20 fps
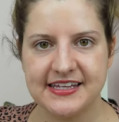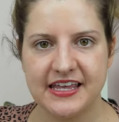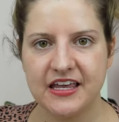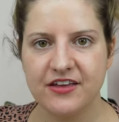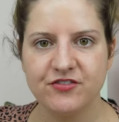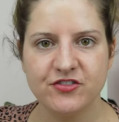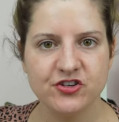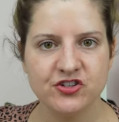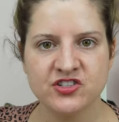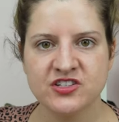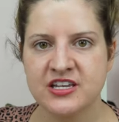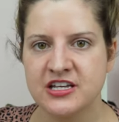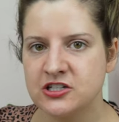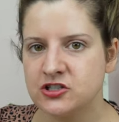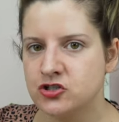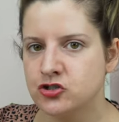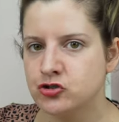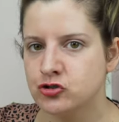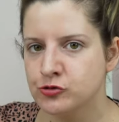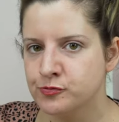Like if your
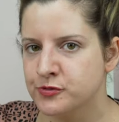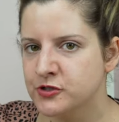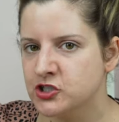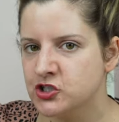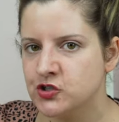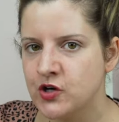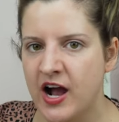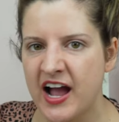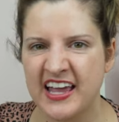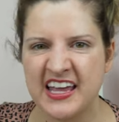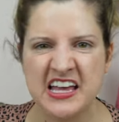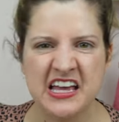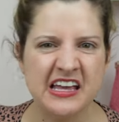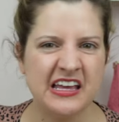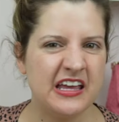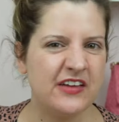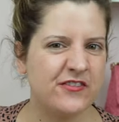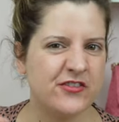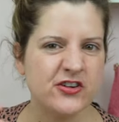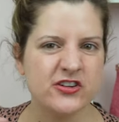skin's super dry,
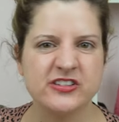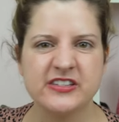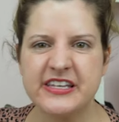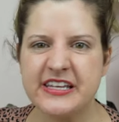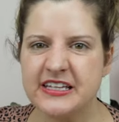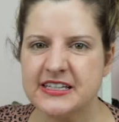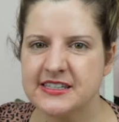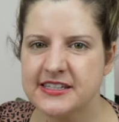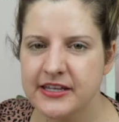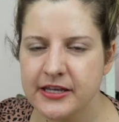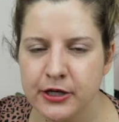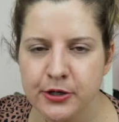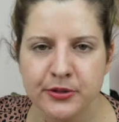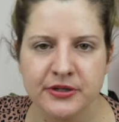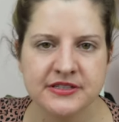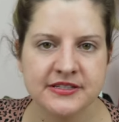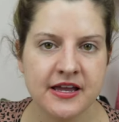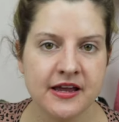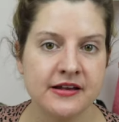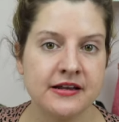if your skin's
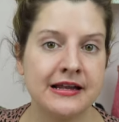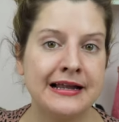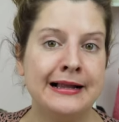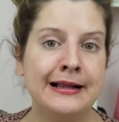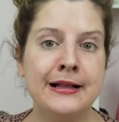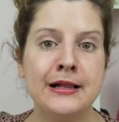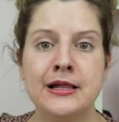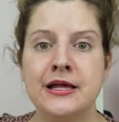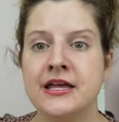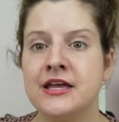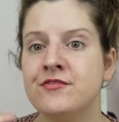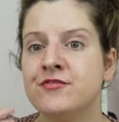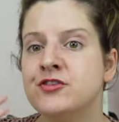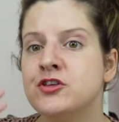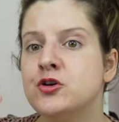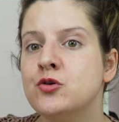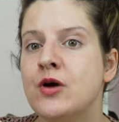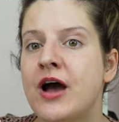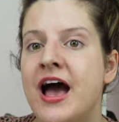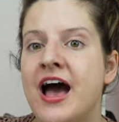irritated, if
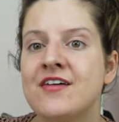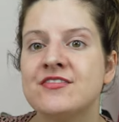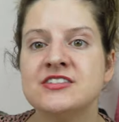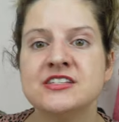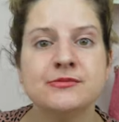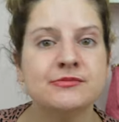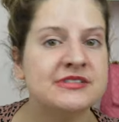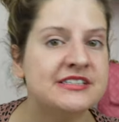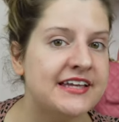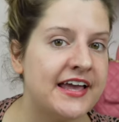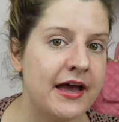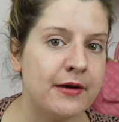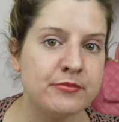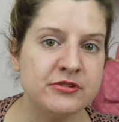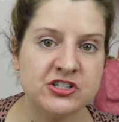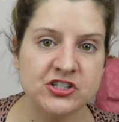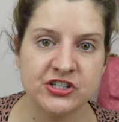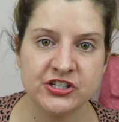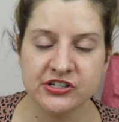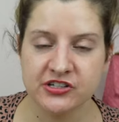you have some
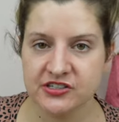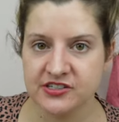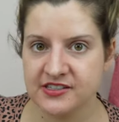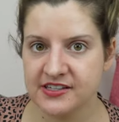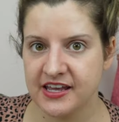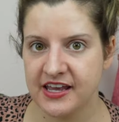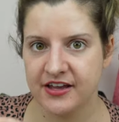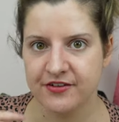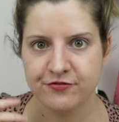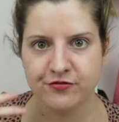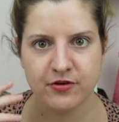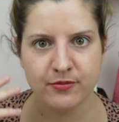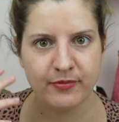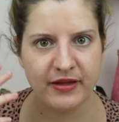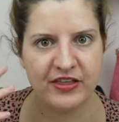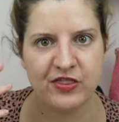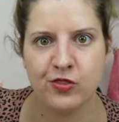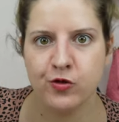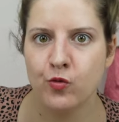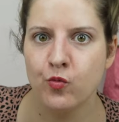damage to your skin from
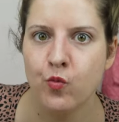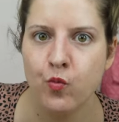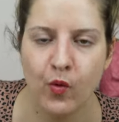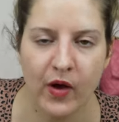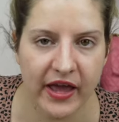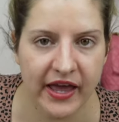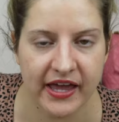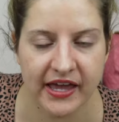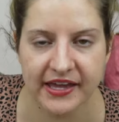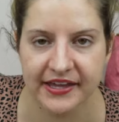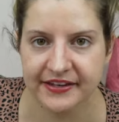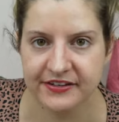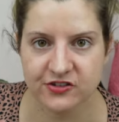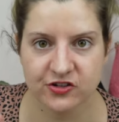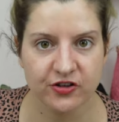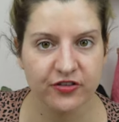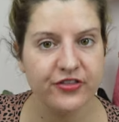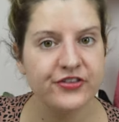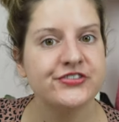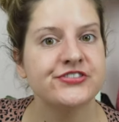like the wind
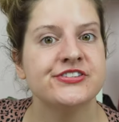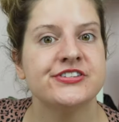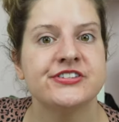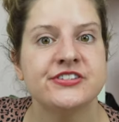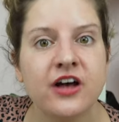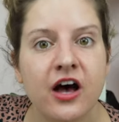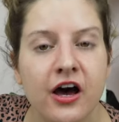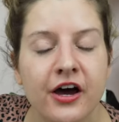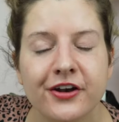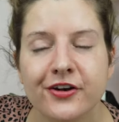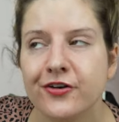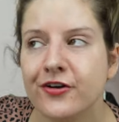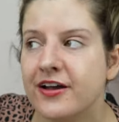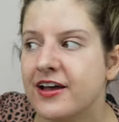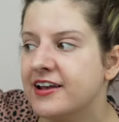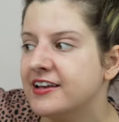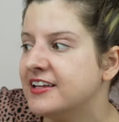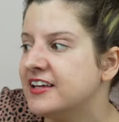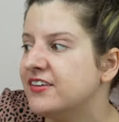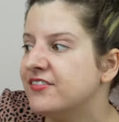or the sun or
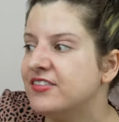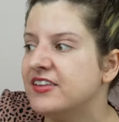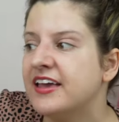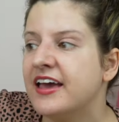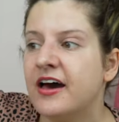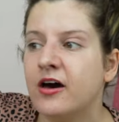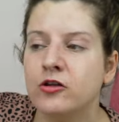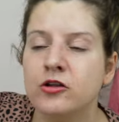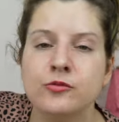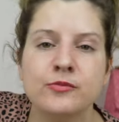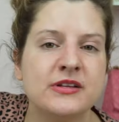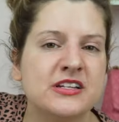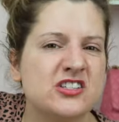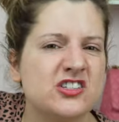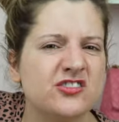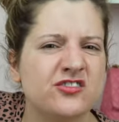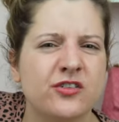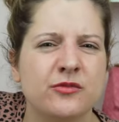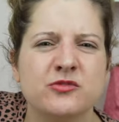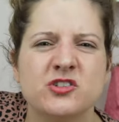any of the elements,
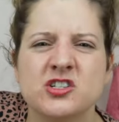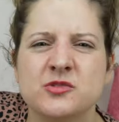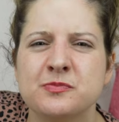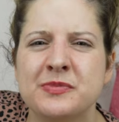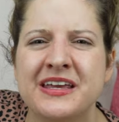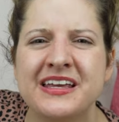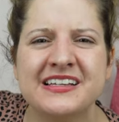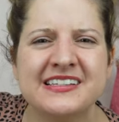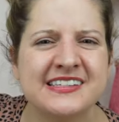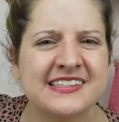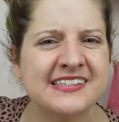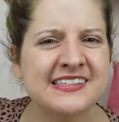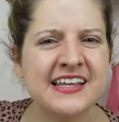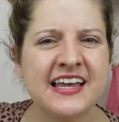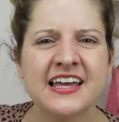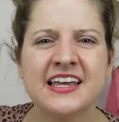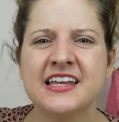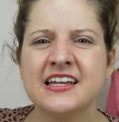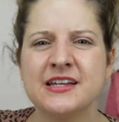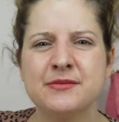or from just being
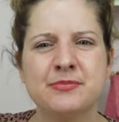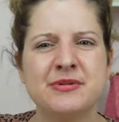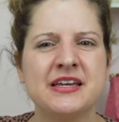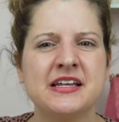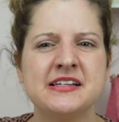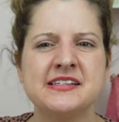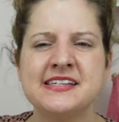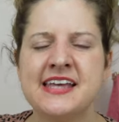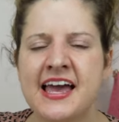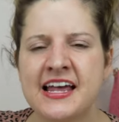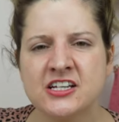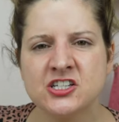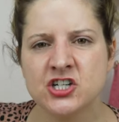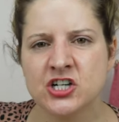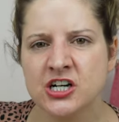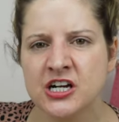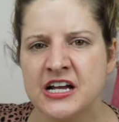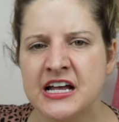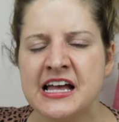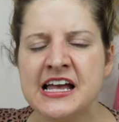sick and it being
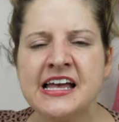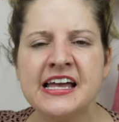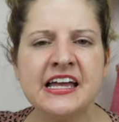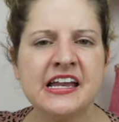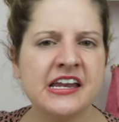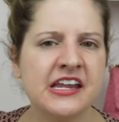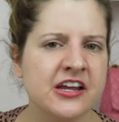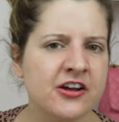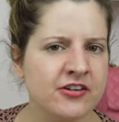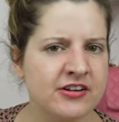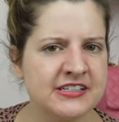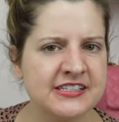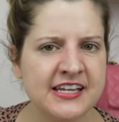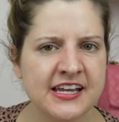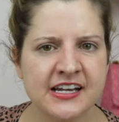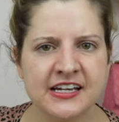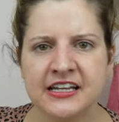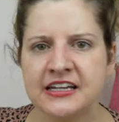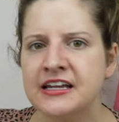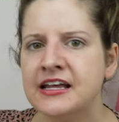tender and
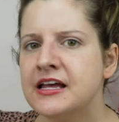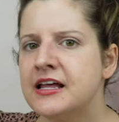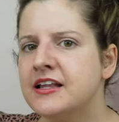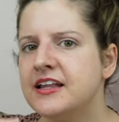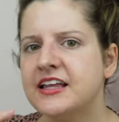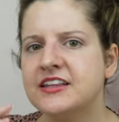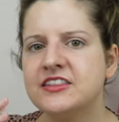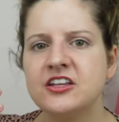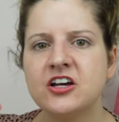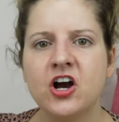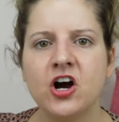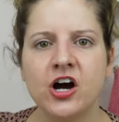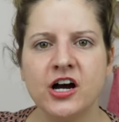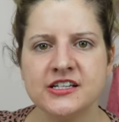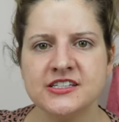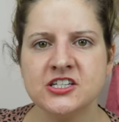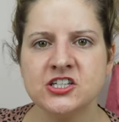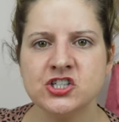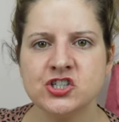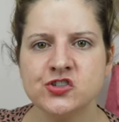irritated, like the
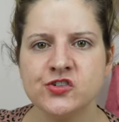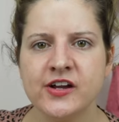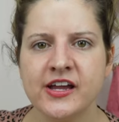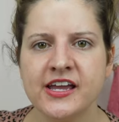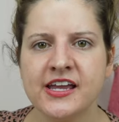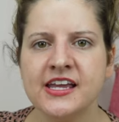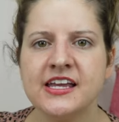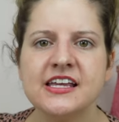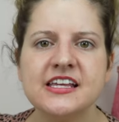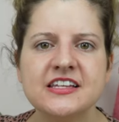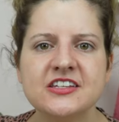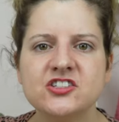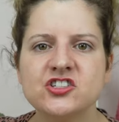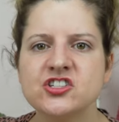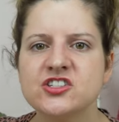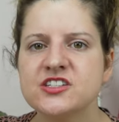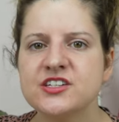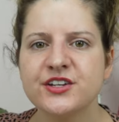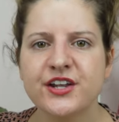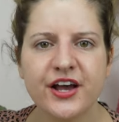concentrate is
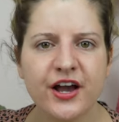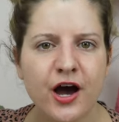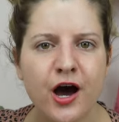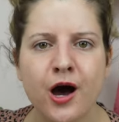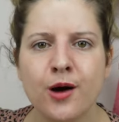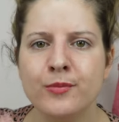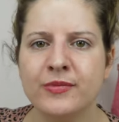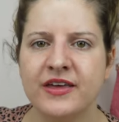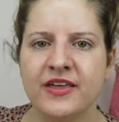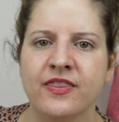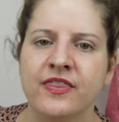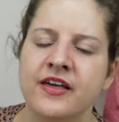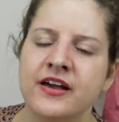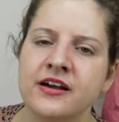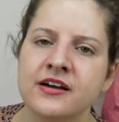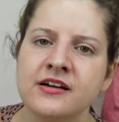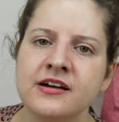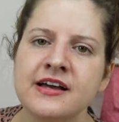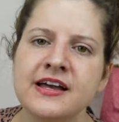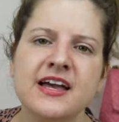just gonna come in
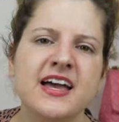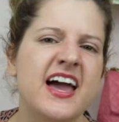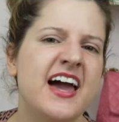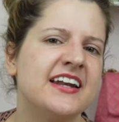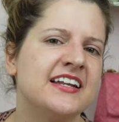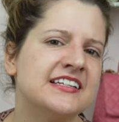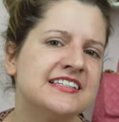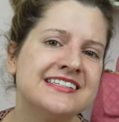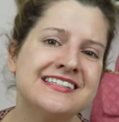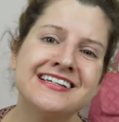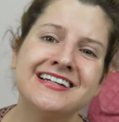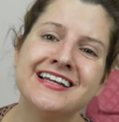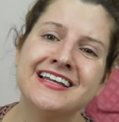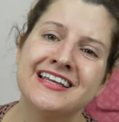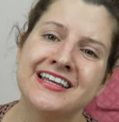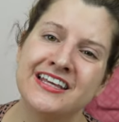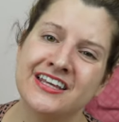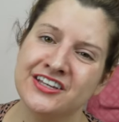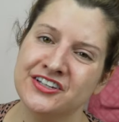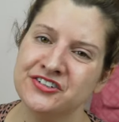there and it's gonna
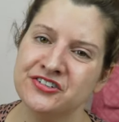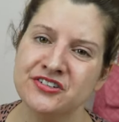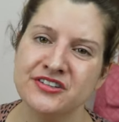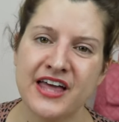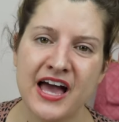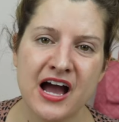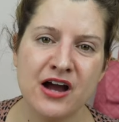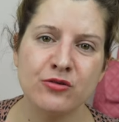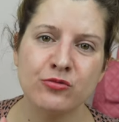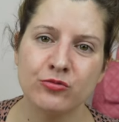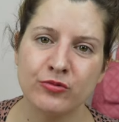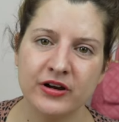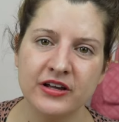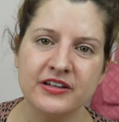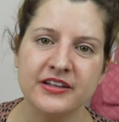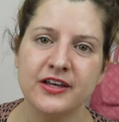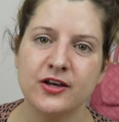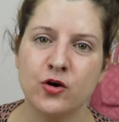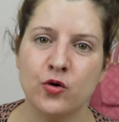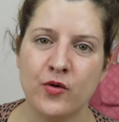heal that
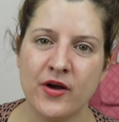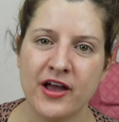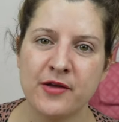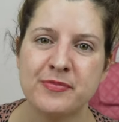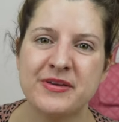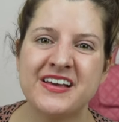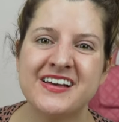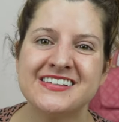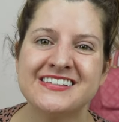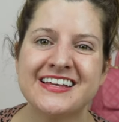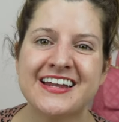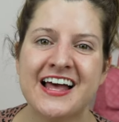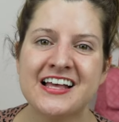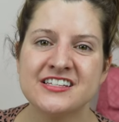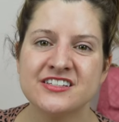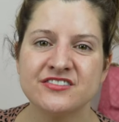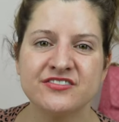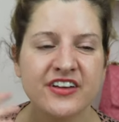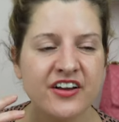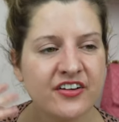really quick because it
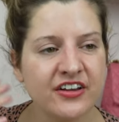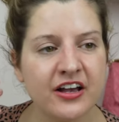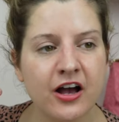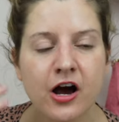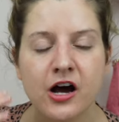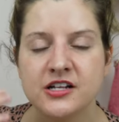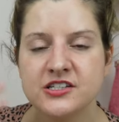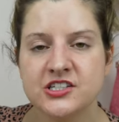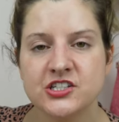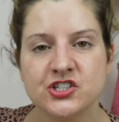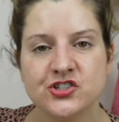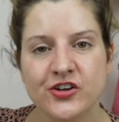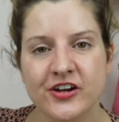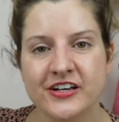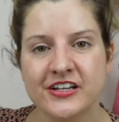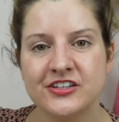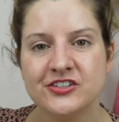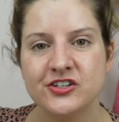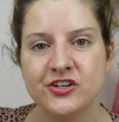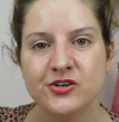has a very
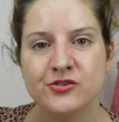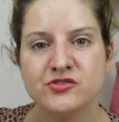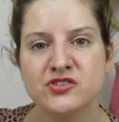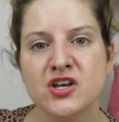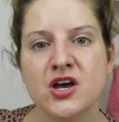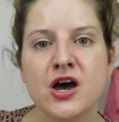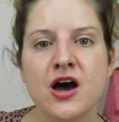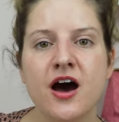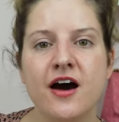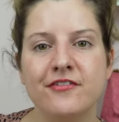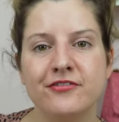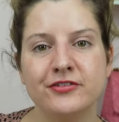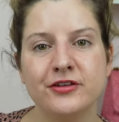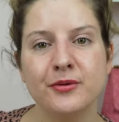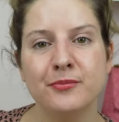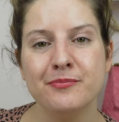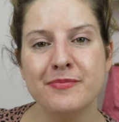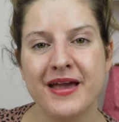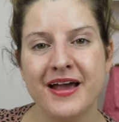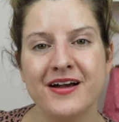concentrated dose of
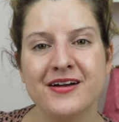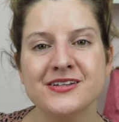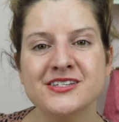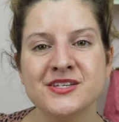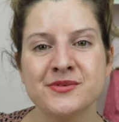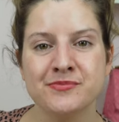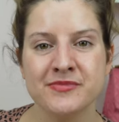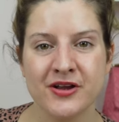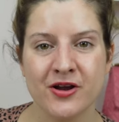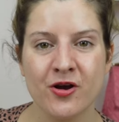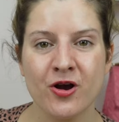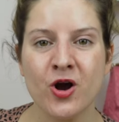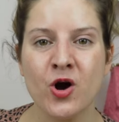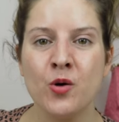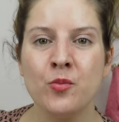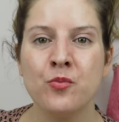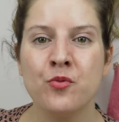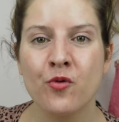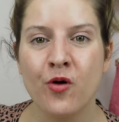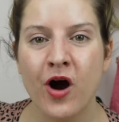La Mer's
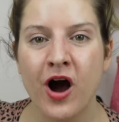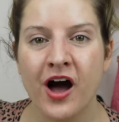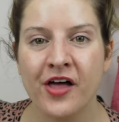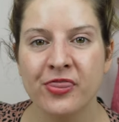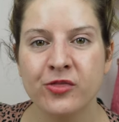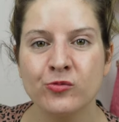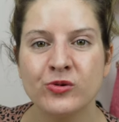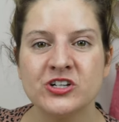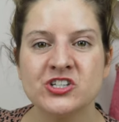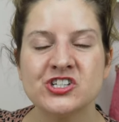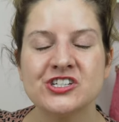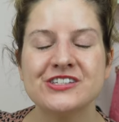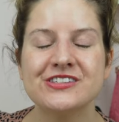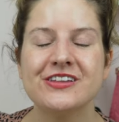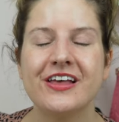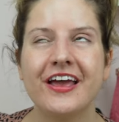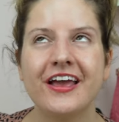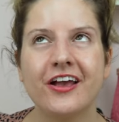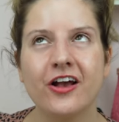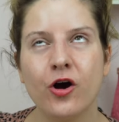Miracle Broth, which
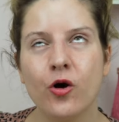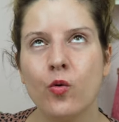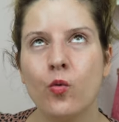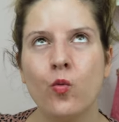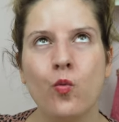is like